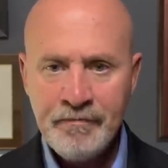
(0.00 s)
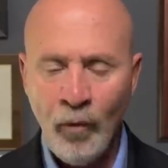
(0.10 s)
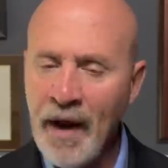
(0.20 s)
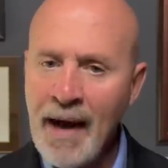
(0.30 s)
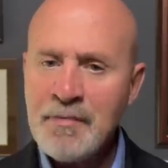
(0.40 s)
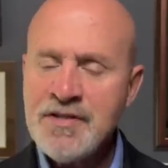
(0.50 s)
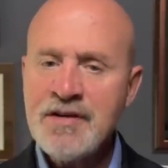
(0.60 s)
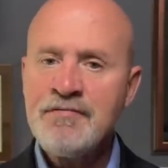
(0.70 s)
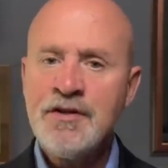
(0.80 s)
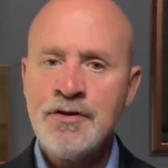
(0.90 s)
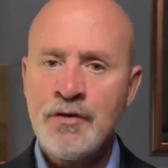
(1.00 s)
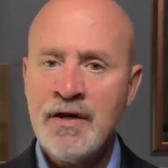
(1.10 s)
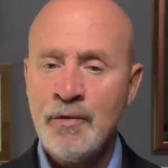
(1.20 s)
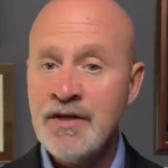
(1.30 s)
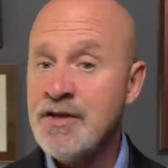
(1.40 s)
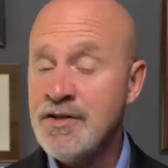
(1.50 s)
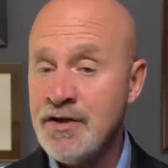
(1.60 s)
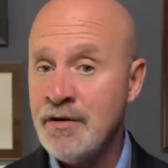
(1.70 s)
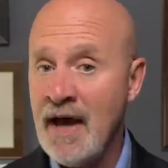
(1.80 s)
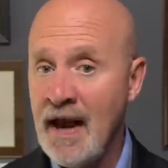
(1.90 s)
What happens if the jury reaches
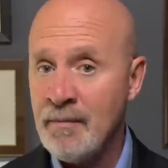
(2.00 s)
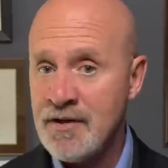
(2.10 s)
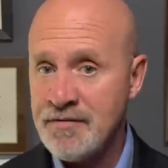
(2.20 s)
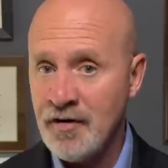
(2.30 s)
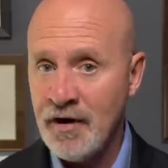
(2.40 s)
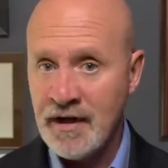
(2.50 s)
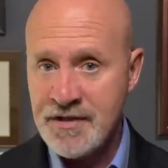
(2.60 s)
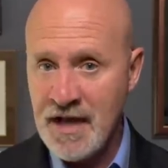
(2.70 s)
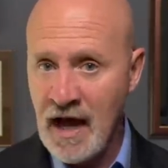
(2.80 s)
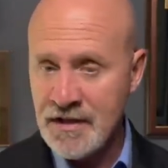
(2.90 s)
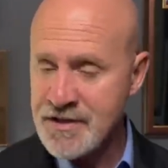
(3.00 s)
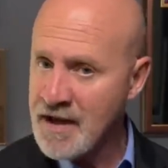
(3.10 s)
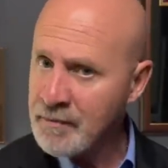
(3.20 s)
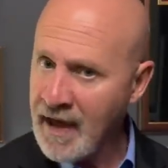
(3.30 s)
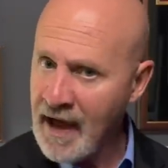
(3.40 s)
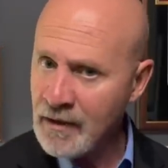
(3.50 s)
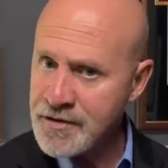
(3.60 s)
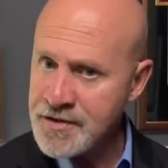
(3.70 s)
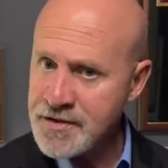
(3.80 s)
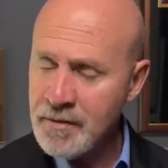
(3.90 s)
unanimous verdicts on some
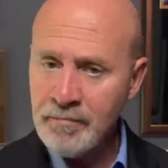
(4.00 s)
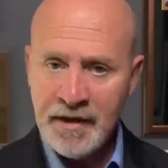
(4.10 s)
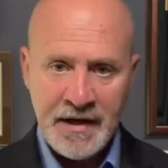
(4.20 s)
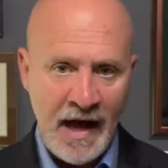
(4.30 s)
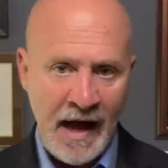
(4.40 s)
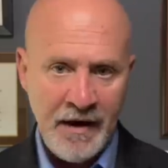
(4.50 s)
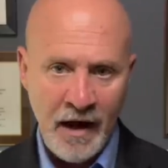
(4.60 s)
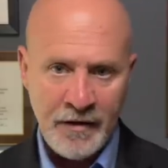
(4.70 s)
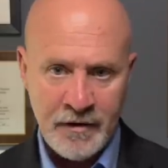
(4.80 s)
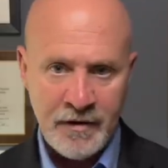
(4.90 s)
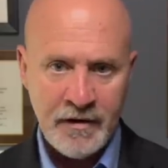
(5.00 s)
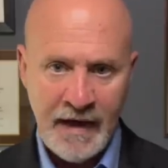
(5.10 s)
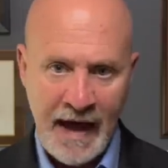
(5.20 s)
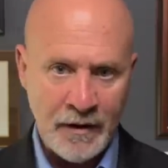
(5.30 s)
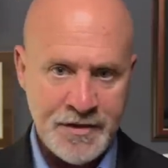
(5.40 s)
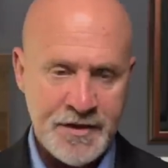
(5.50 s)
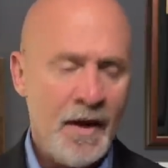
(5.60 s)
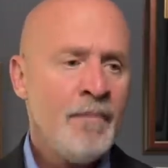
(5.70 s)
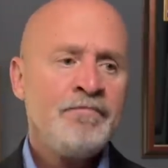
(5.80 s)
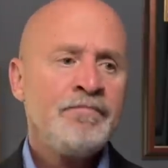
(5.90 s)
counts but not other counts?
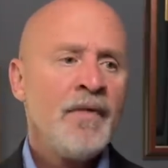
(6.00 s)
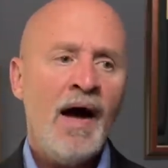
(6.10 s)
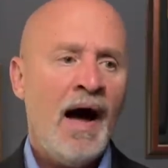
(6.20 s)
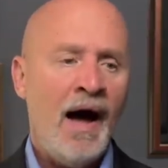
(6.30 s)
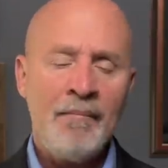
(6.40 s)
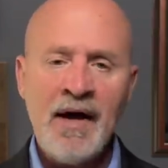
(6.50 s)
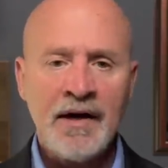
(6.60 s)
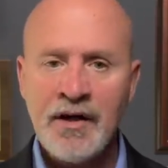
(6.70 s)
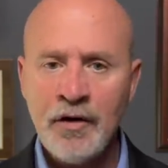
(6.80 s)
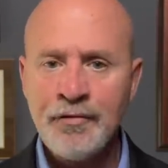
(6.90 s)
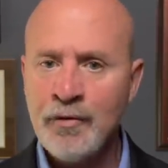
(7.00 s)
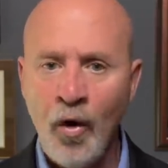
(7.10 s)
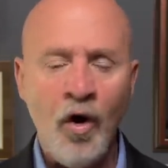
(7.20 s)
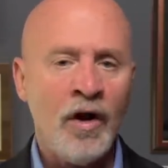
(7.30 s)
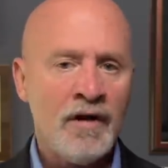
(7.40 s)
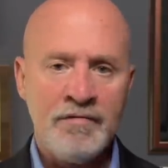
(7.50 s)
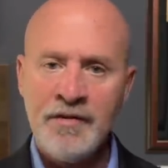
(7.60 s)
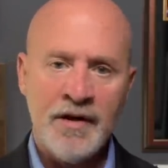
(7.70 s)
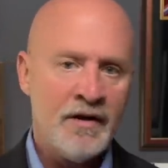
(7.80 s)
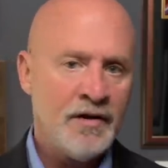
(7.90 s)
I'm not going to go through all of
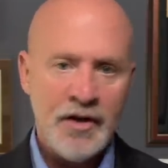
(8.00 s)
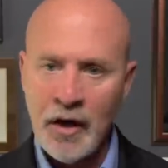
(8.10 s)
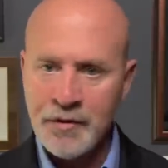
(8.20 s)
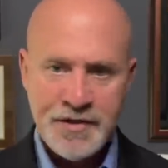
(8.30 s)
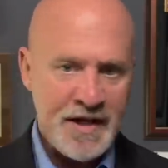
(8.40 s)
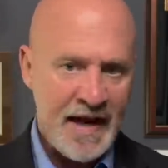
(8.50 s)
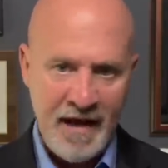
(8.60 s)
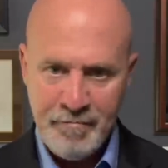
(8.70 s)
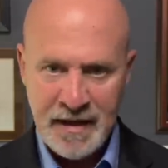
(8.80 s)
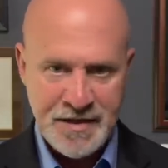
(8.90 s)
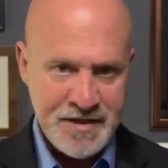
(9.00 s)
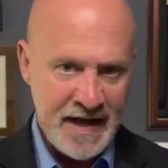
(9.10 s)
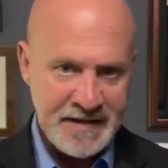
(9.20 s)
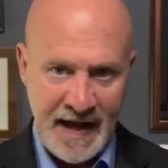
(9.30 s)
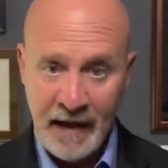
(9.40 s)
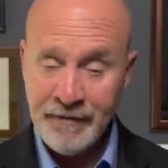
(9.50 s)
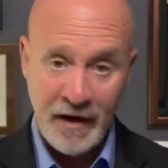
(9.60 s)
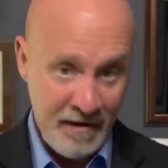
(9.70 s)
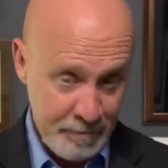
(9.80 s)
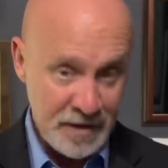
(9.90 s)
the notes that have been sent out. There
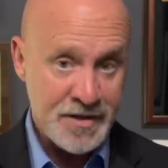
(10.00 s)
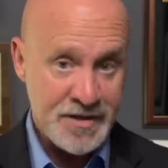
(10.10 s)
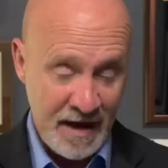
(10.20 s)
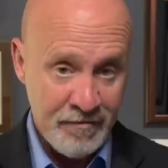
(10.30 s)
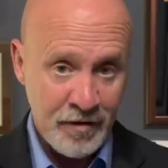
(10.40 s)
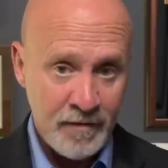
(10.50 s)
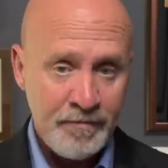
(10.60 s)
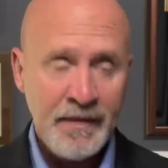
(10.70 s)
have been several.